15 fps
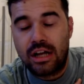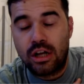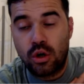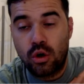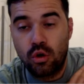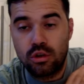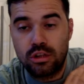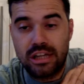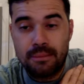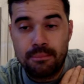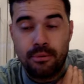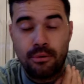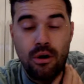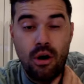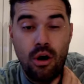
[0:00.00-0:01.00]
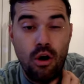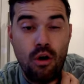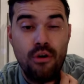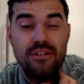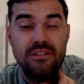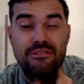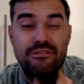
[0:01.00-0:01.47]
goalkeeper
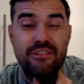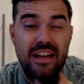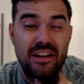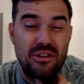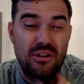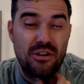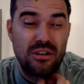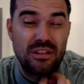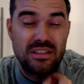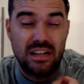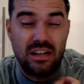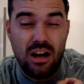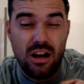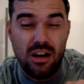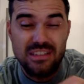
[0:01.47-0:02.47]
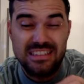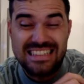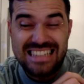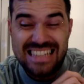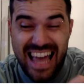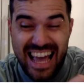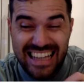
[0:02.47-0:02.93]
or a defender that
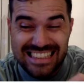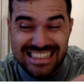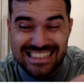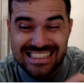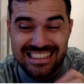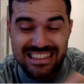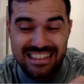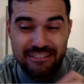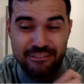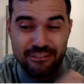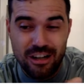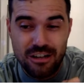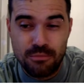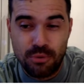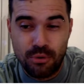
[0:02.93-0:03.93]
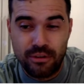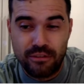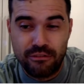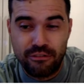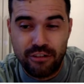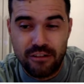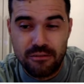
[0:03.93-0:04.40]
costs less than
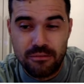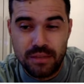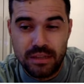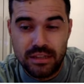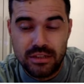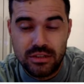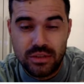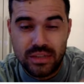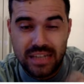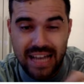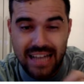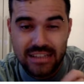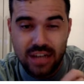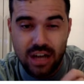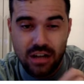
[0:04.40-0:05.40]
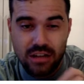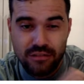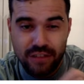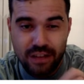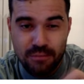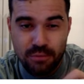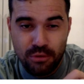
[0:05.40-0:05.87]
5.5 million. So they can't cost
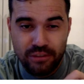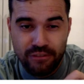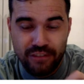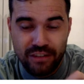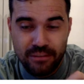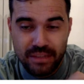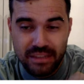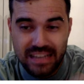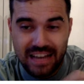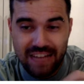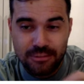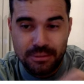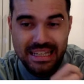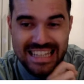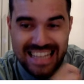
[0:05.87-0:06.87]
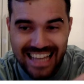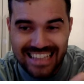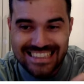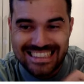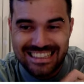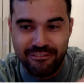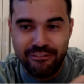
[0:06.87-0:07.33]
5.5 million. They have to be
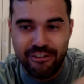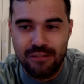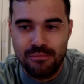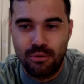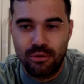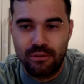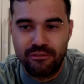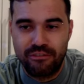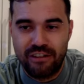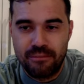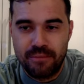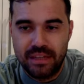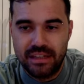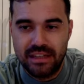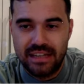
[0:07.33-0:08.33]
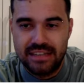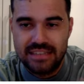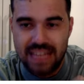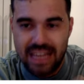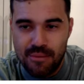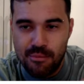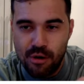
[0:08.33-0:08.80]
less than 5.5 million at
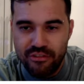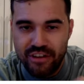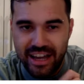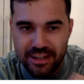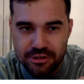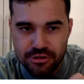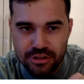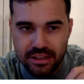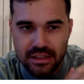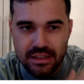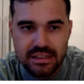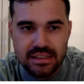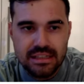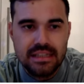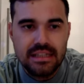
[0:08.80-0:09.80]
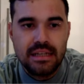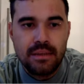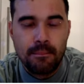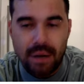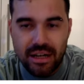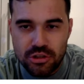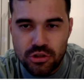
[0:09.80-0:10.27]
time of entry.
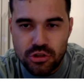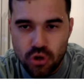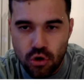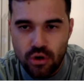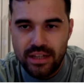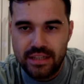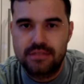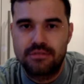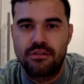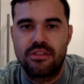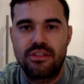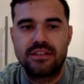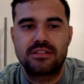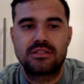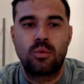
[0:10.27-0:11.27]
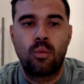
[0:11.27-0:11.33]
My shortlist for this